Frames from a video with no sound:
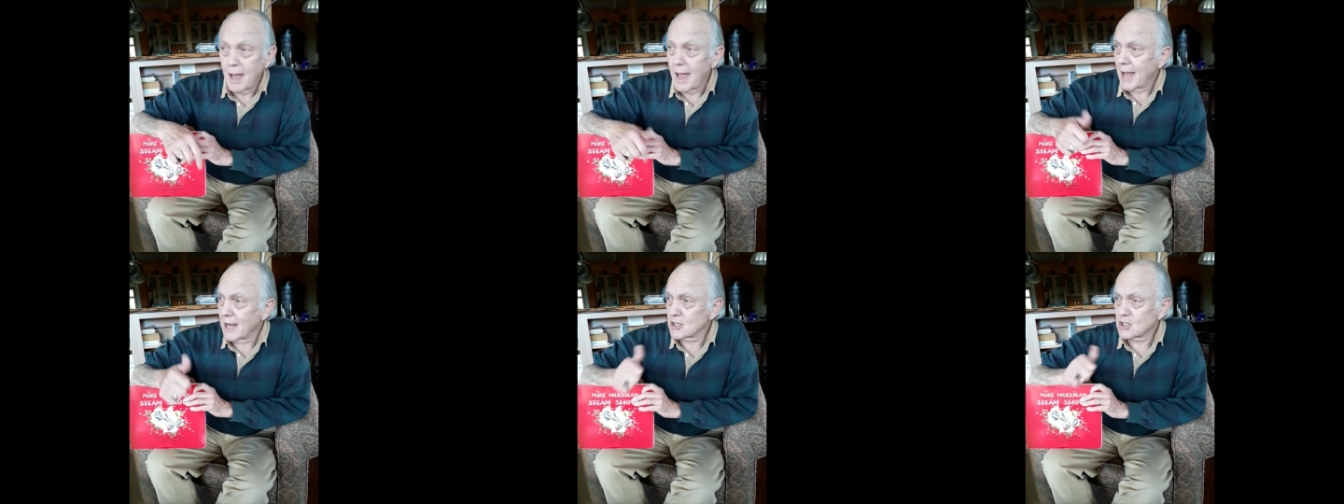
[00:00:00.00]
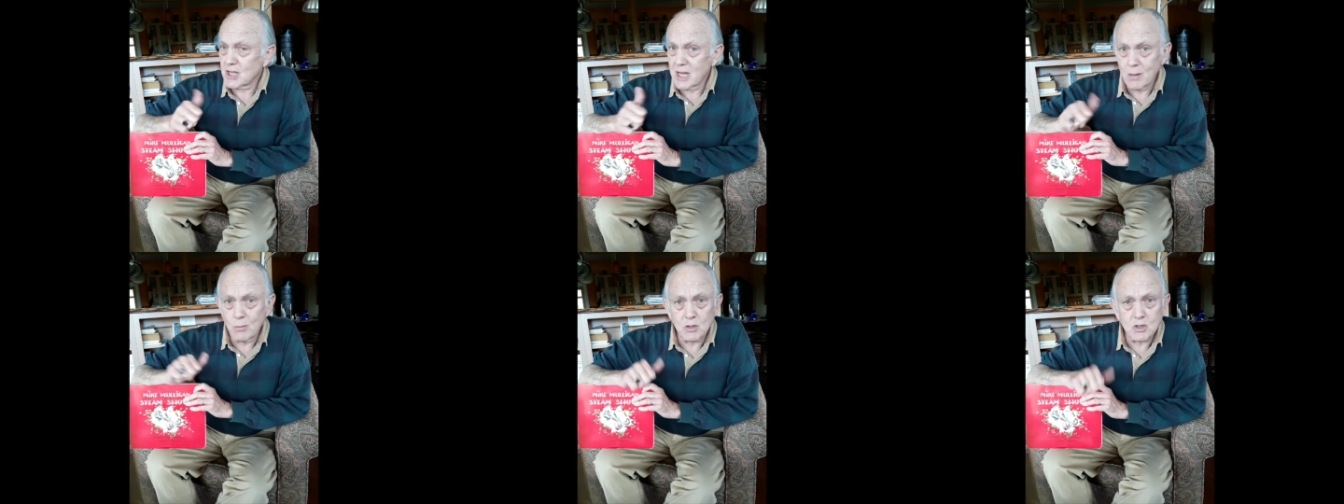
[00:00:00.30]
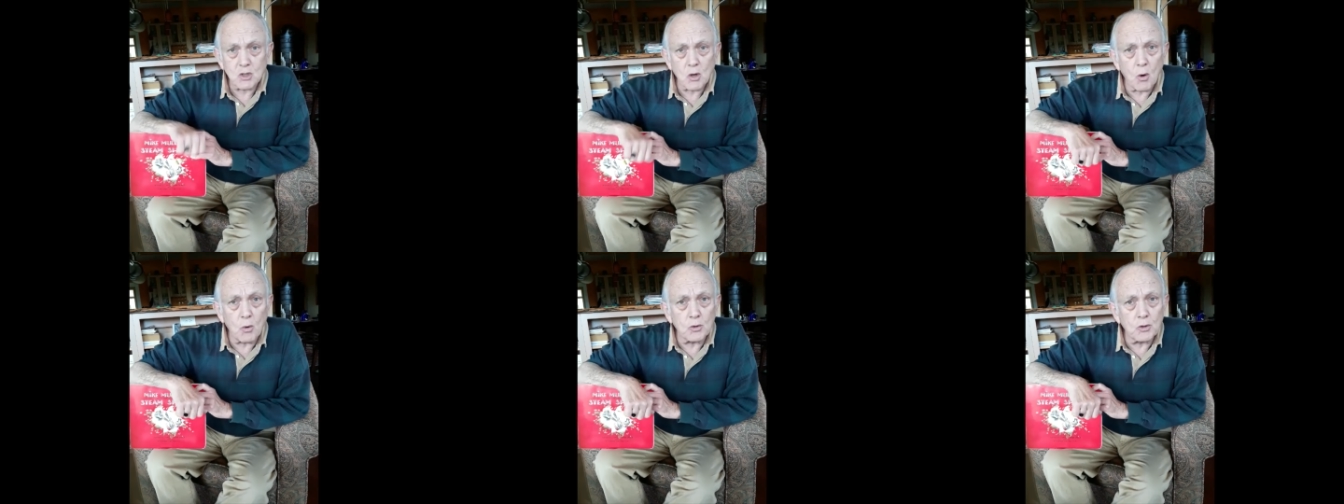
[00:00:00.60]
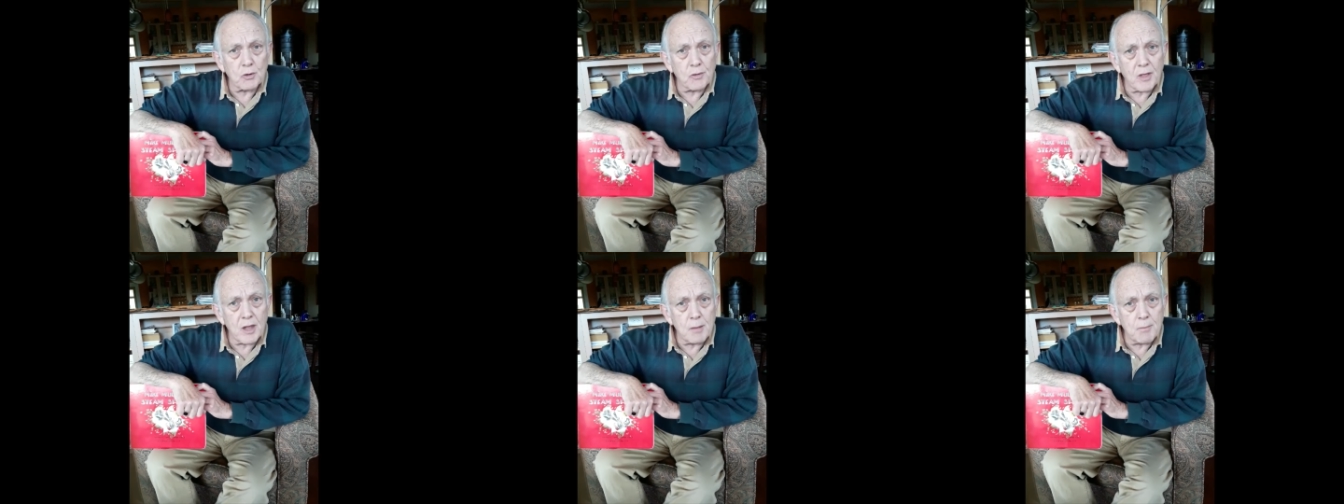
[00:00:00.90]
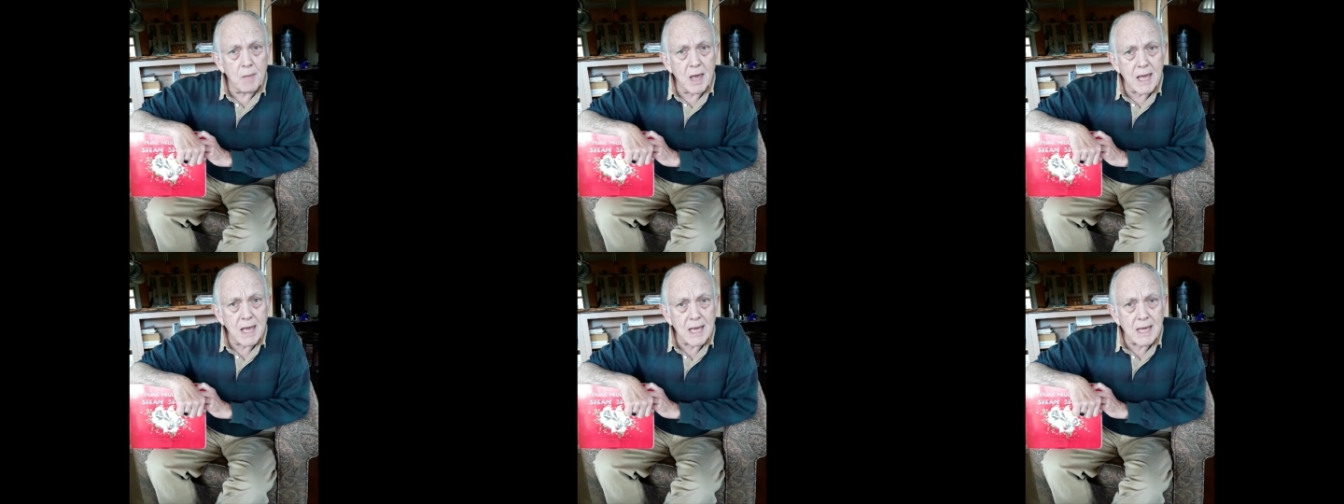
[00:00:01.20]
And she was older than
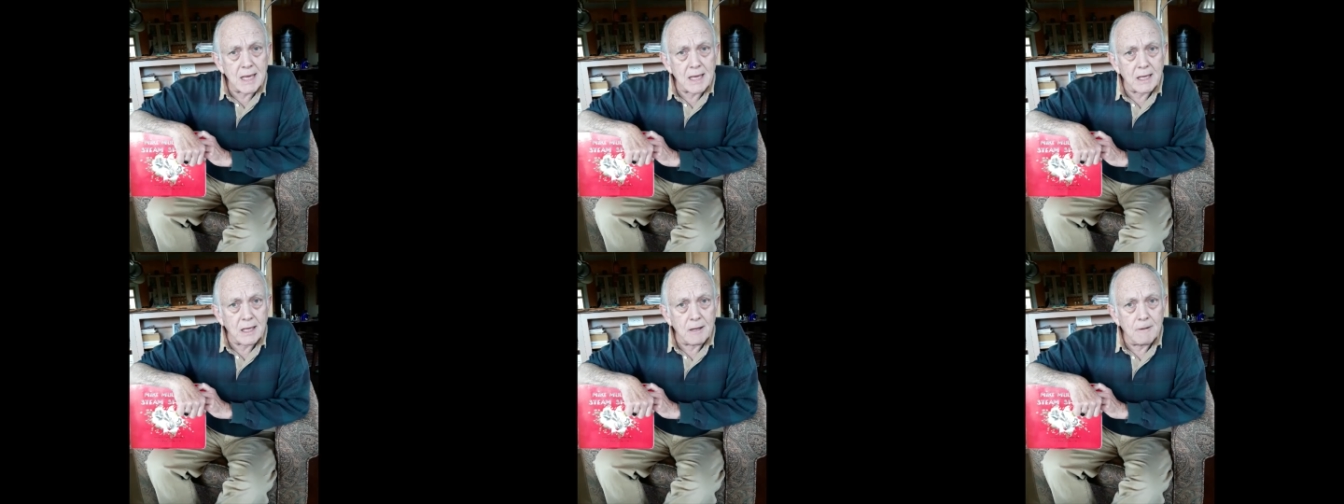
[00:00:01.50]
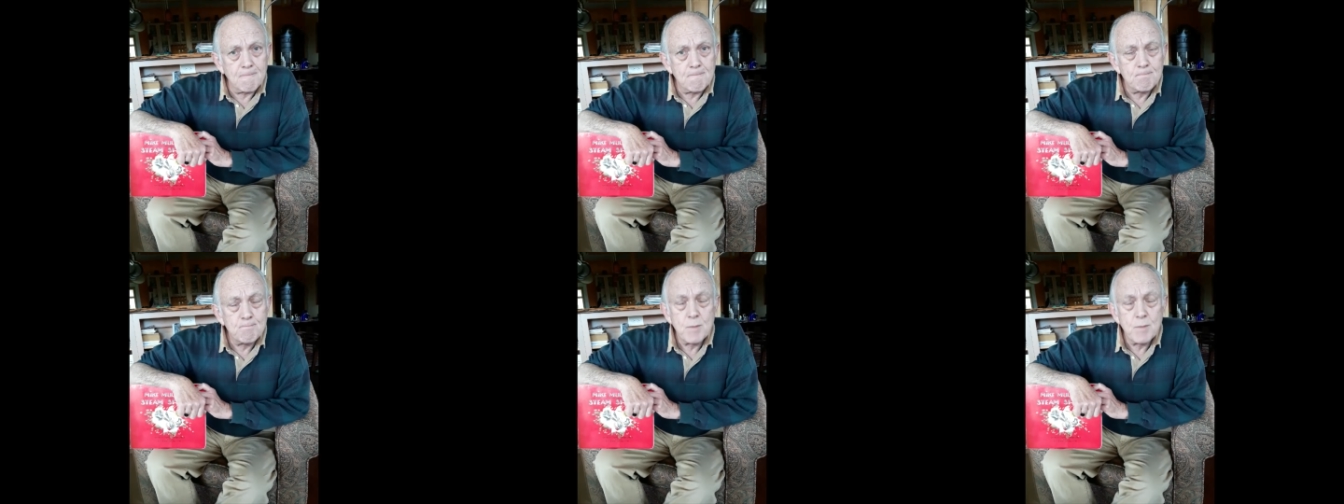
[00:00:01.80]
me.